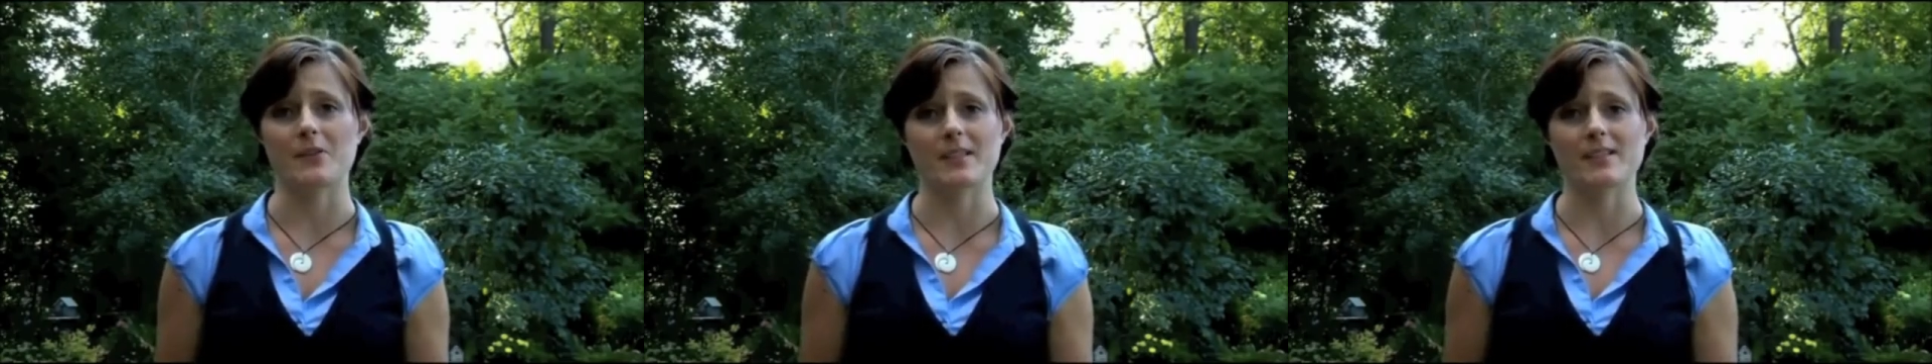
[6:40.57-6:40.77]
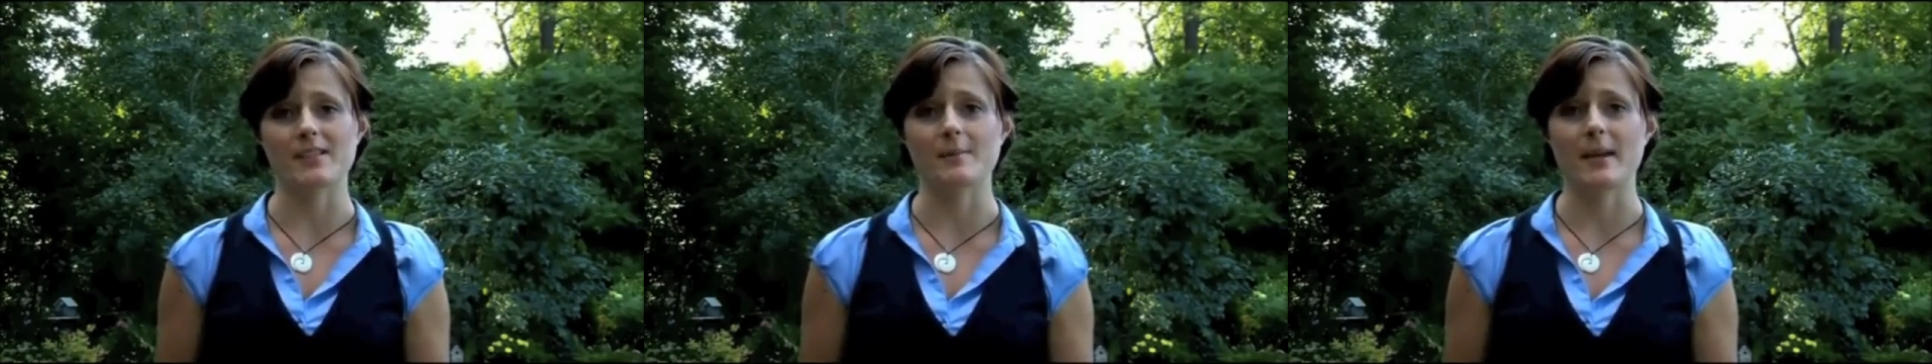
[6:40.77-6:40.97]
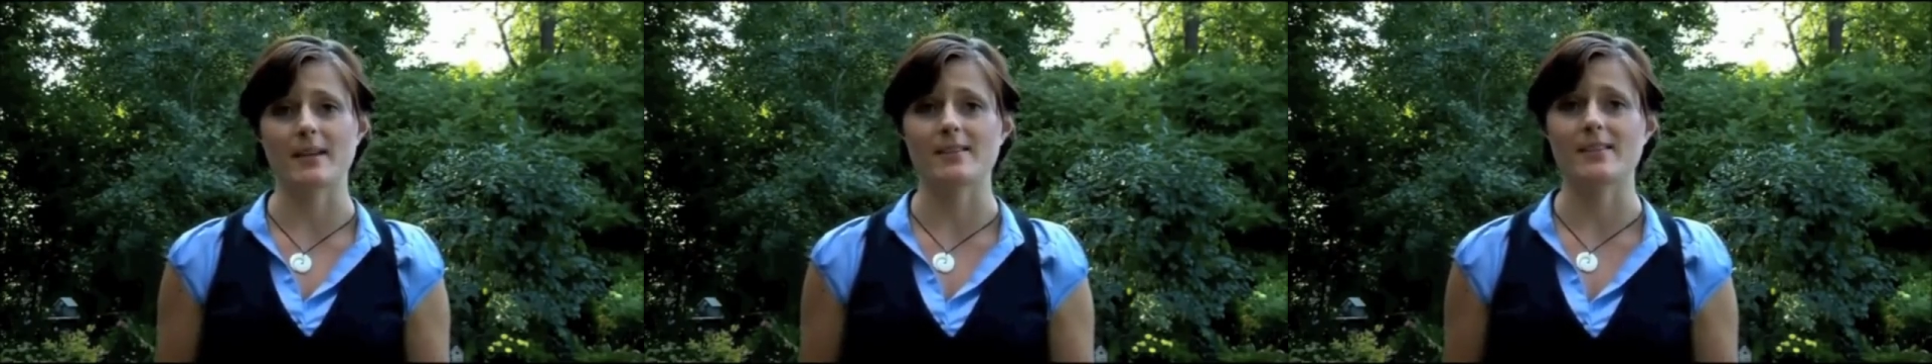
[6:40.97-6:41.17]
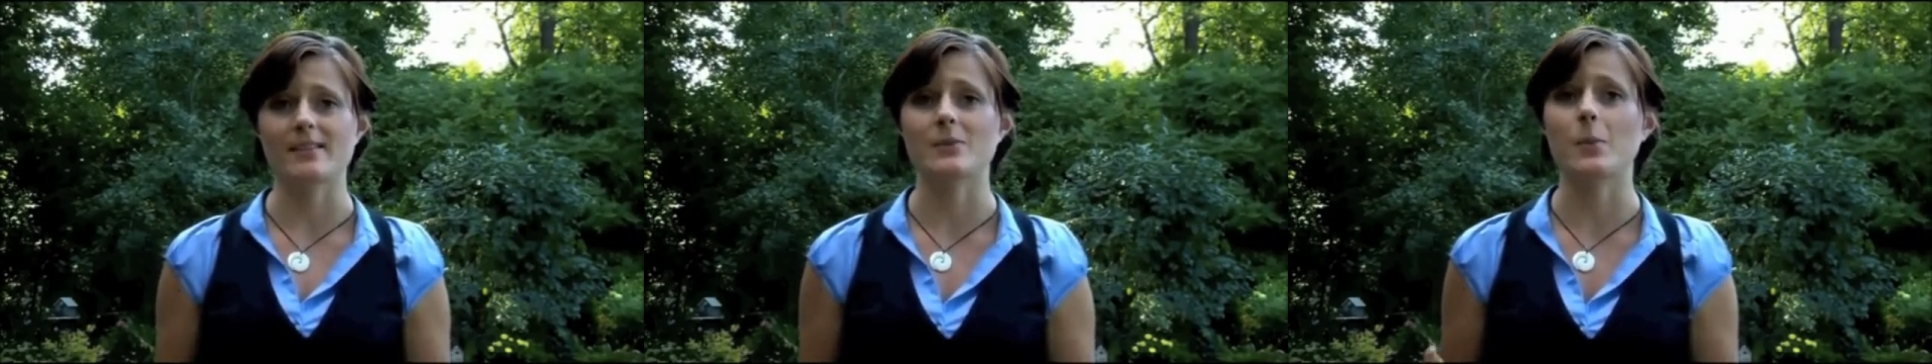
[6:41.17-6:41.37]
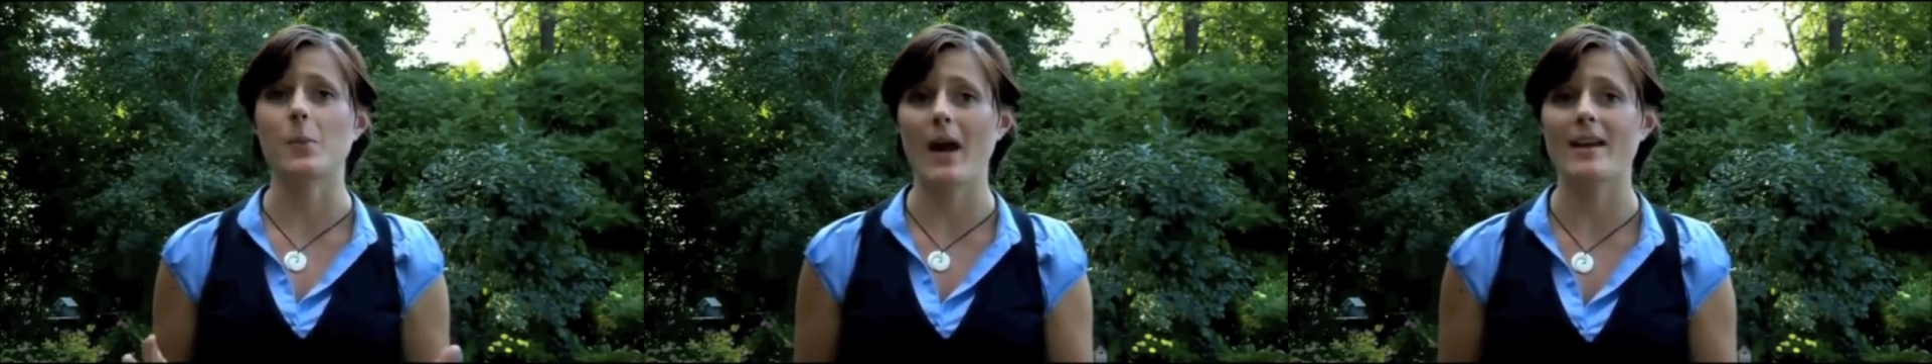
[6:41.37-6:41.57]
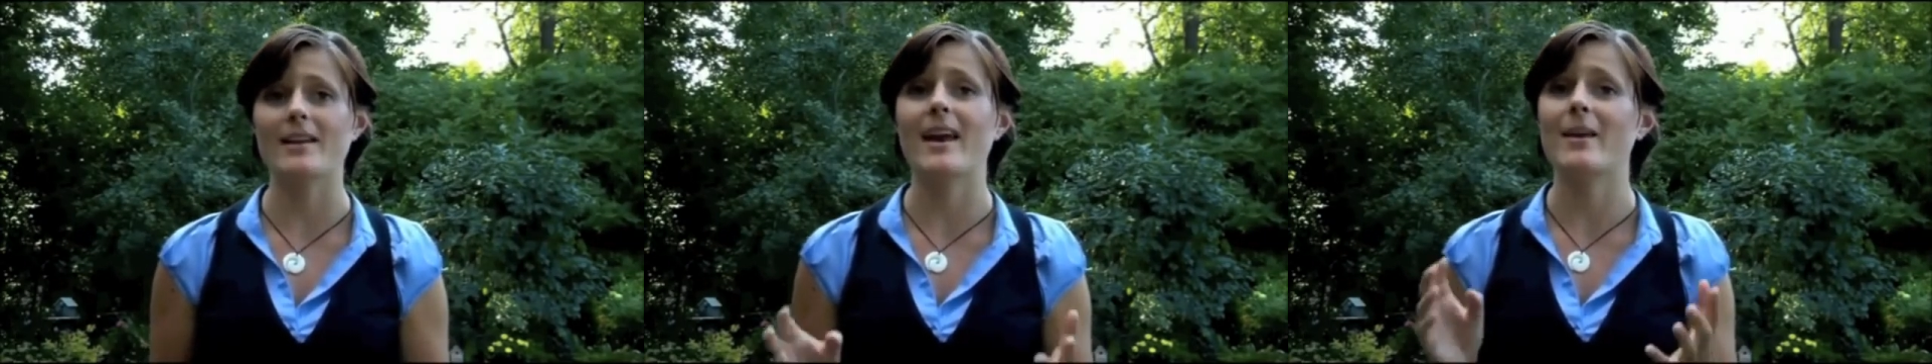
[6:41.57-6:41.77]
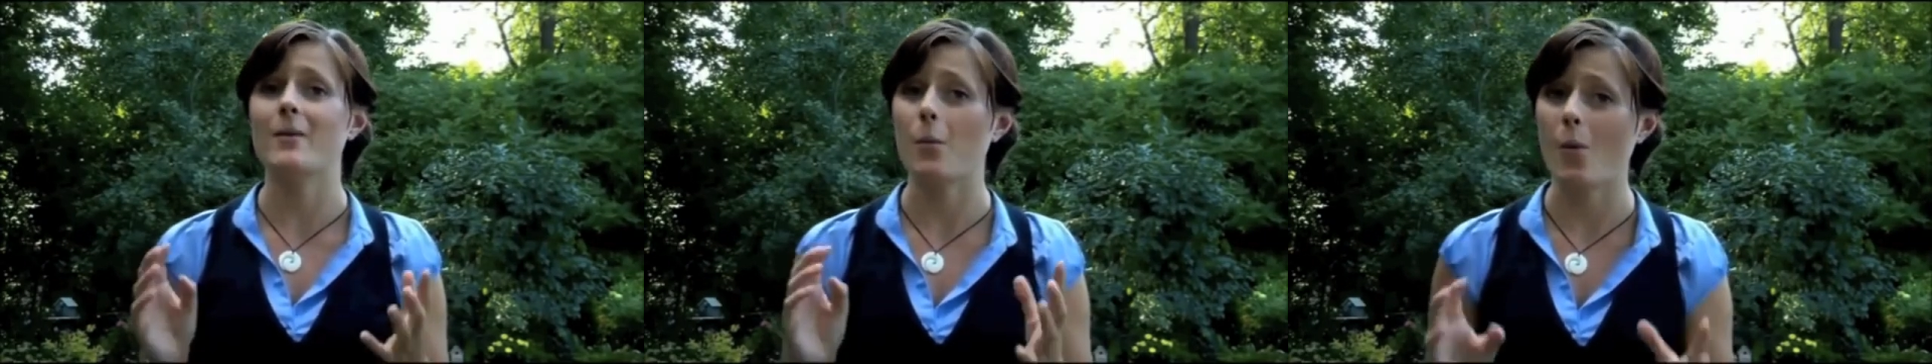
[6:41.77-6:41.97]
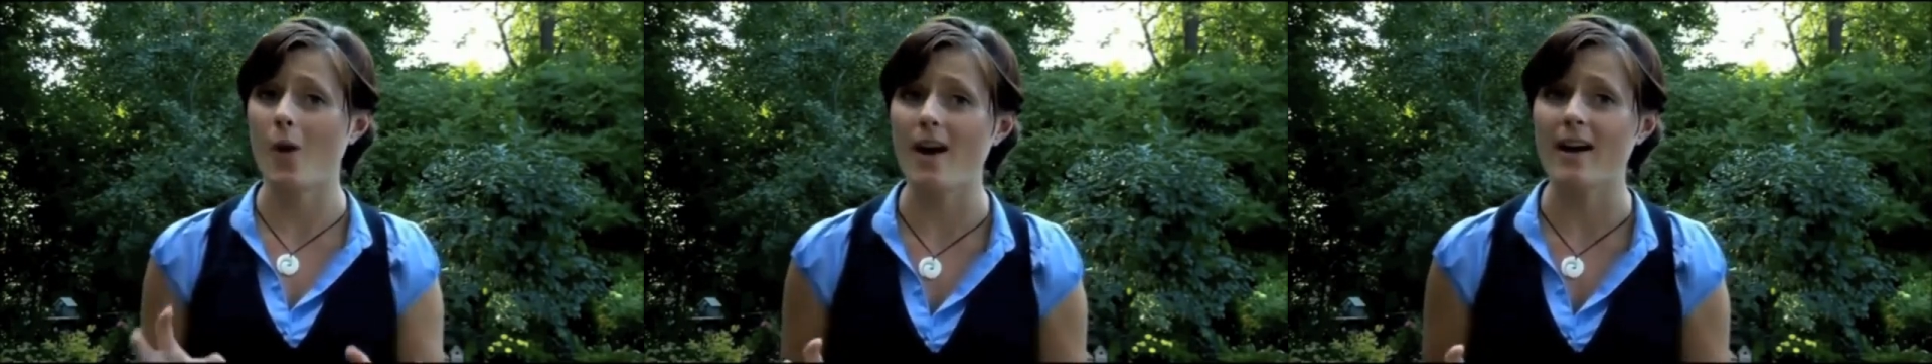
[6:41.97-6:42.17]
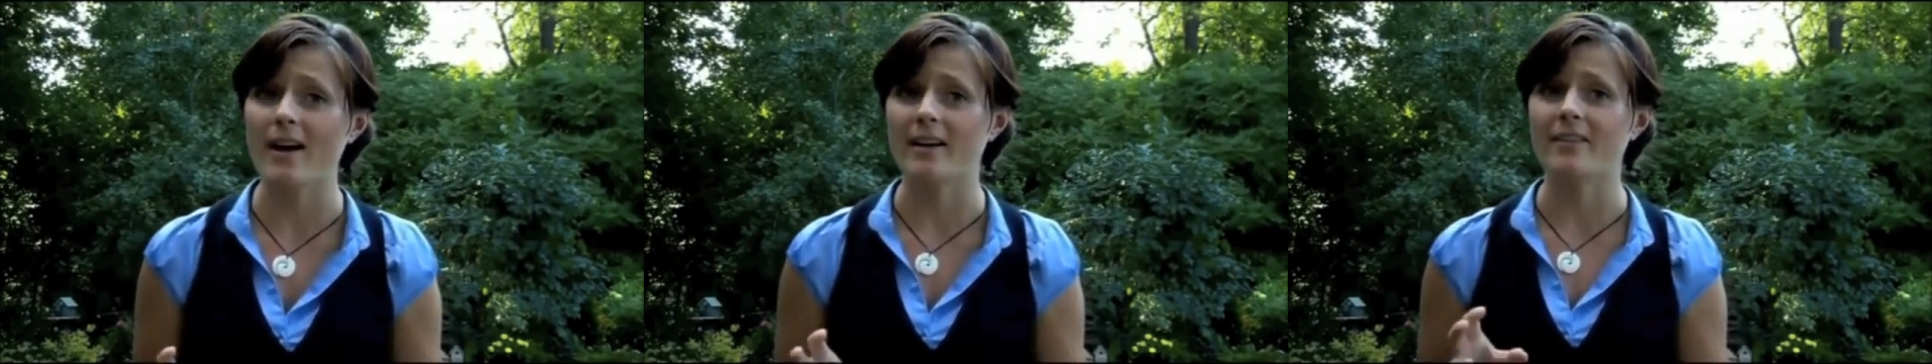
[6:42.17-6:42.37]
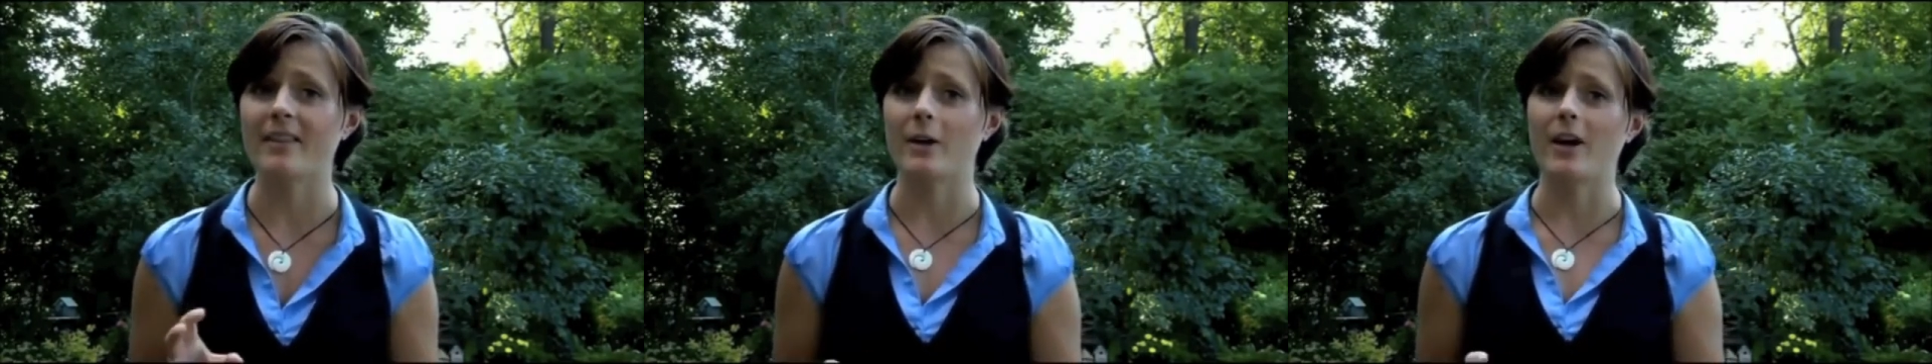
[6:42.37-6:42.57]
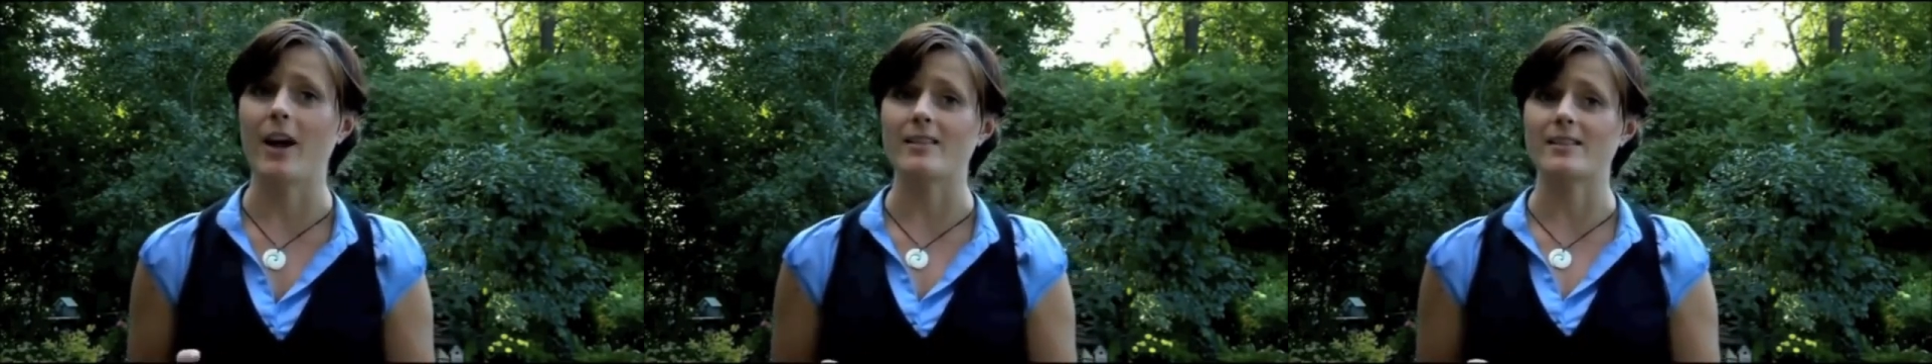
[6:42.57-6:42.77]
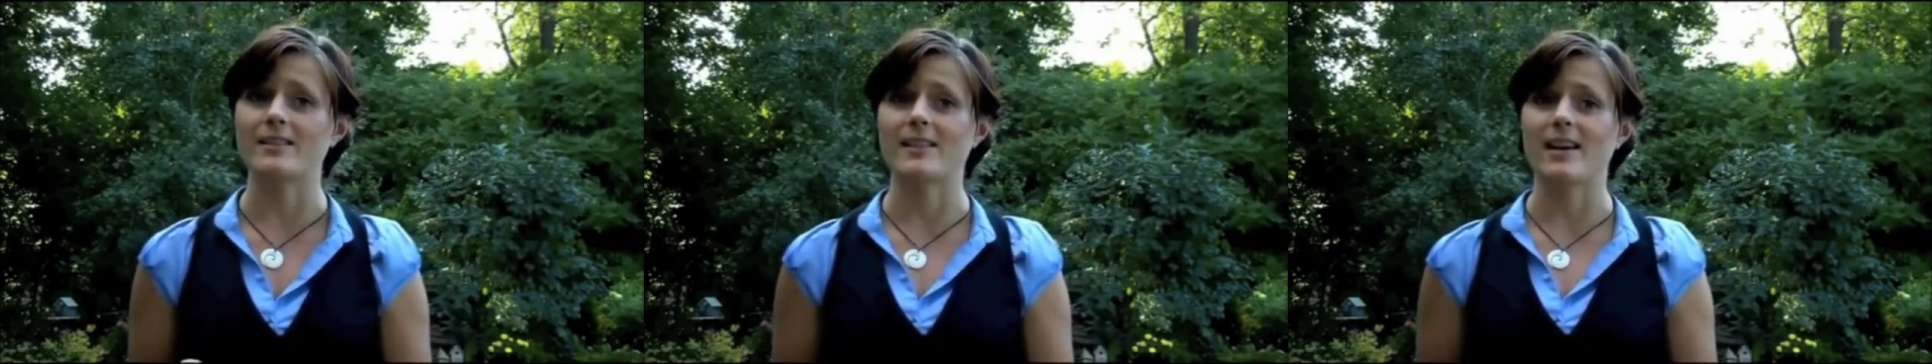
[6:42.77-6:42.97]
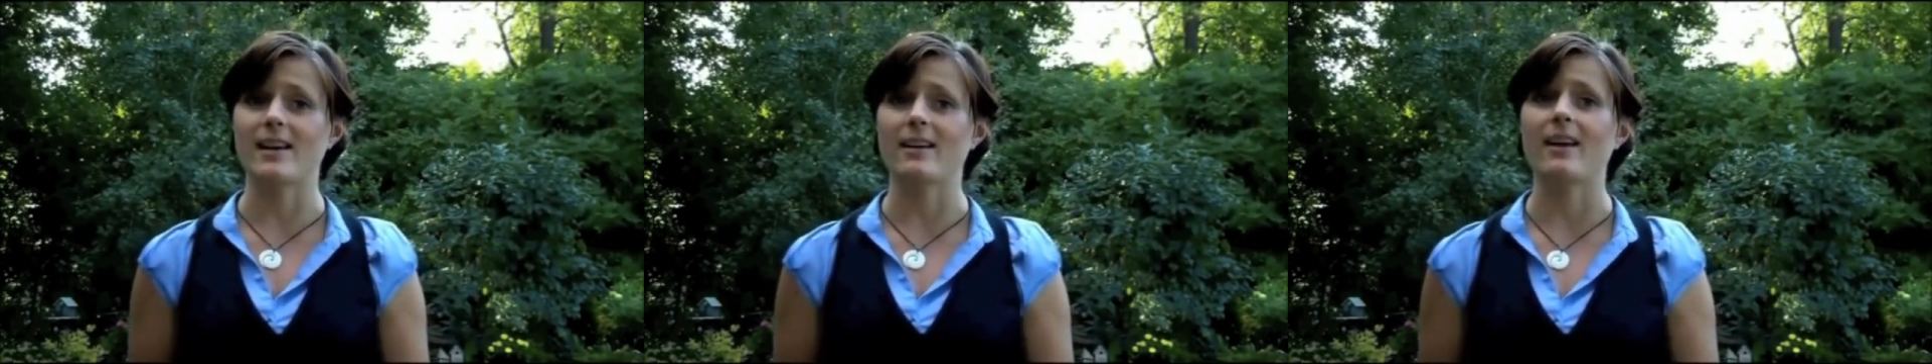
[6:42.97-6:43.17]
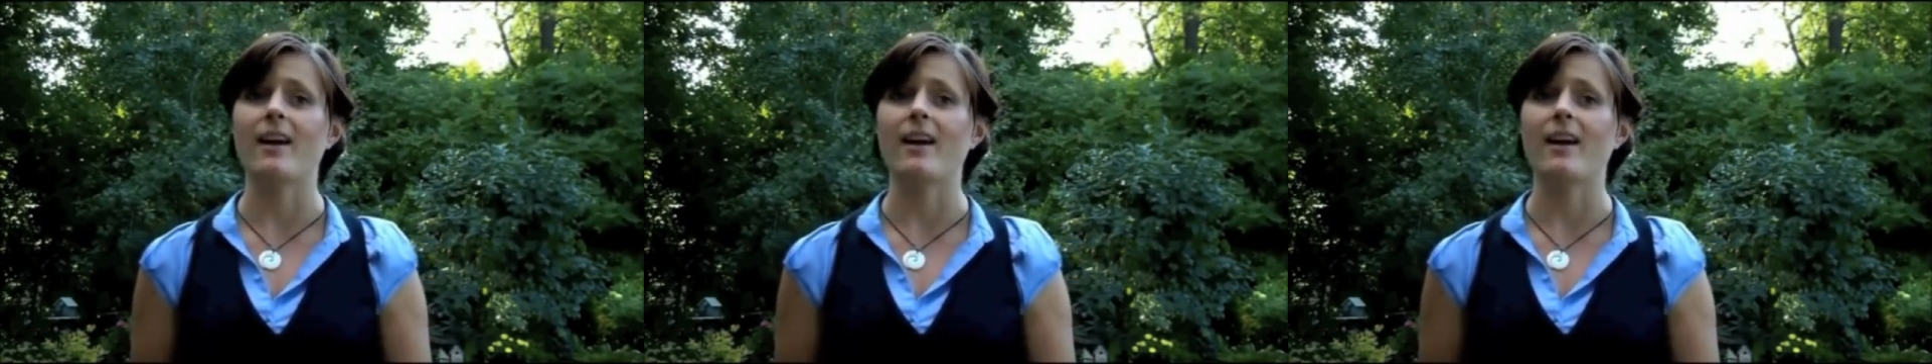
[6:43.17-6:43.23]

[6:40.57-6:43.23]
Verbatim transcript: in asbestos when and why they got sick,